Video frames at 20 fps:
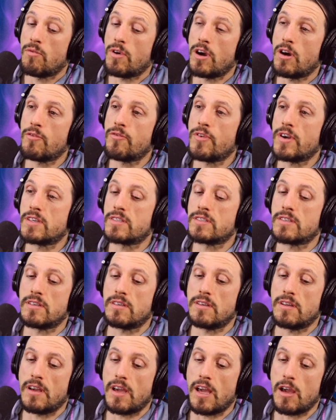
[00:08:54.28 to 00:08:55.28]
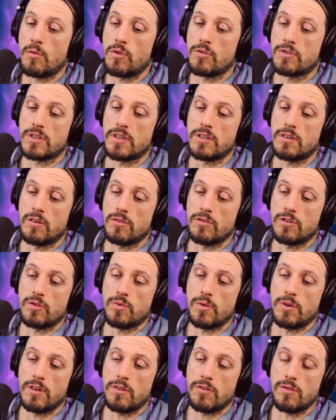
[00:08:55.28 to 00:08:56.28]
Railfest in Hamilton on the
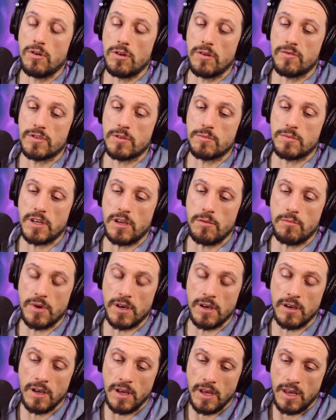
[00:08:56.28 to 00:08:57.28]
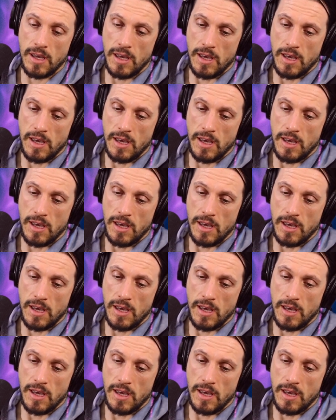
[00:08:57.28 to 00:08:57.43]
23rd of September,